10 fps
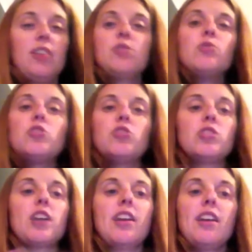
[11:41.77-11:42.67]
So you just
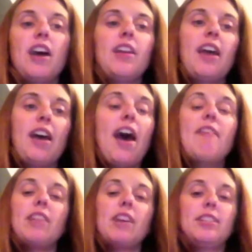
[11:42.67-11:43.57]
kind of
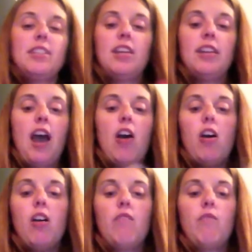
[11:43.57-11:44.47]
have an idea now
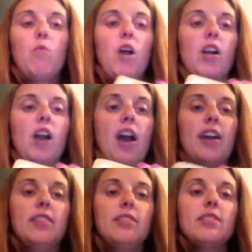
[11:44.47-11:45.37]
of what
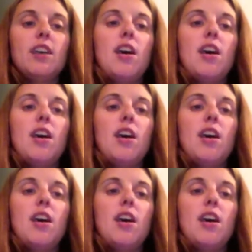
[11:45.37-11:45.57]
kinds